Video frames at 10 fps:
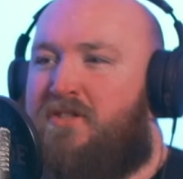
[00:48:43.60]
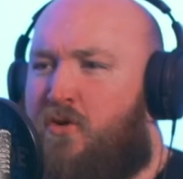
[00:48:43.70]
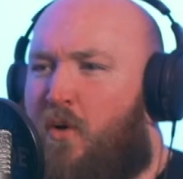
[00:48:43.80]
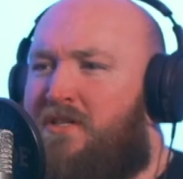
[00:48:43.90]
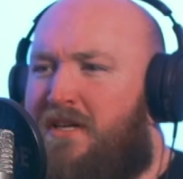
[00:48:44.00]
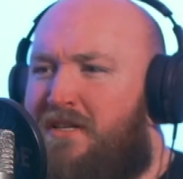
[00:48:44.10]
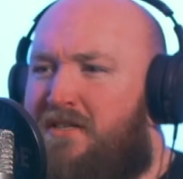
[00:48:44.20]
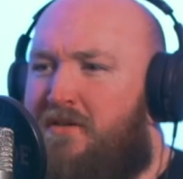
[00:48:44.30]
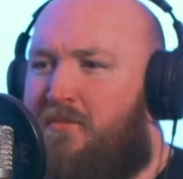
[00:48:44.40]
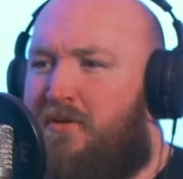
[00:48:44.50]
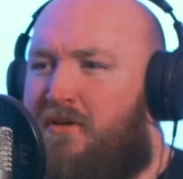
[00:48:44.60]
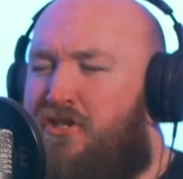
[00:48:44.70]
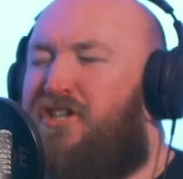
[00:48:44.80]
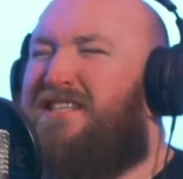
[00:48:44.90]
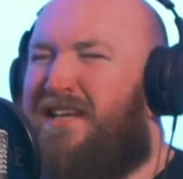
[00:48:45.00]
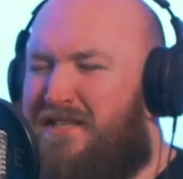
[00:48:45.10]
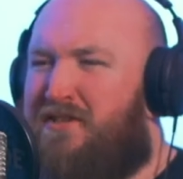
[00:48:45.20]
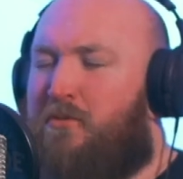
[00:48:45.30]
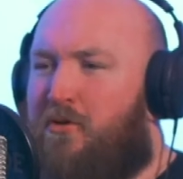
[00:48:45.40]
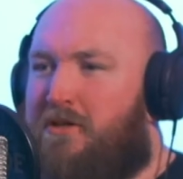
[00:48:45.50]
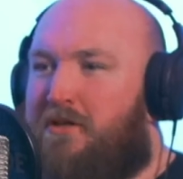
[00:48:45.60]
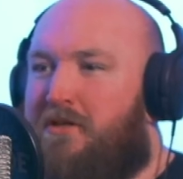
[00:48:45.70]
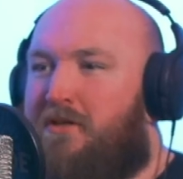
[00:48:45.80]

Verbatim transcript: squatting is sub shitting is subordinate. Don't